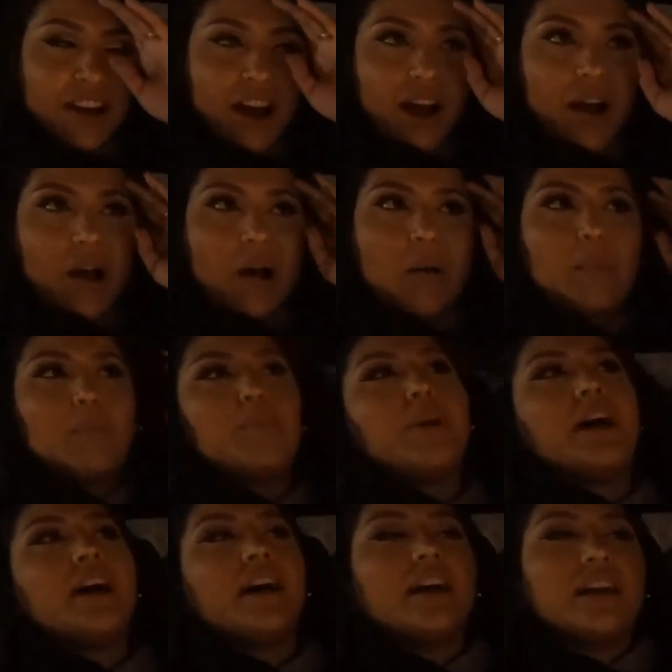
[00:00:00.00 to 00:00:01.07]
Um,
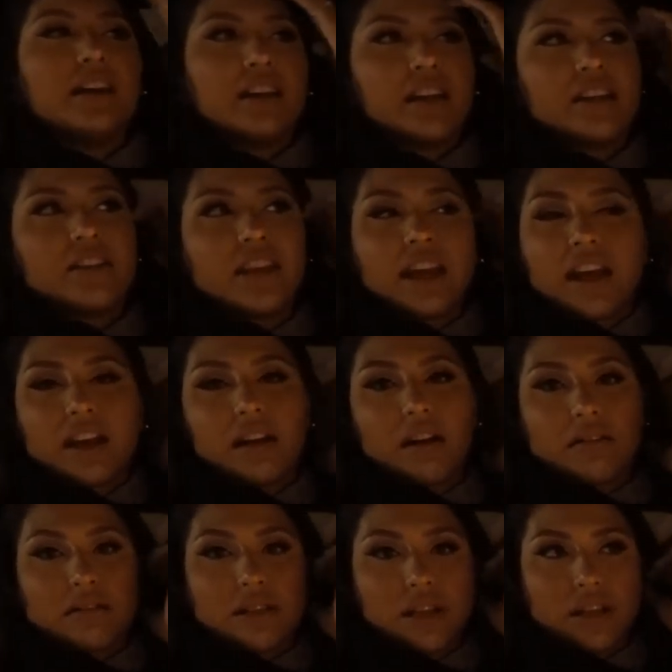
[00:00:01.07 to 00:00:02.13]
but then also,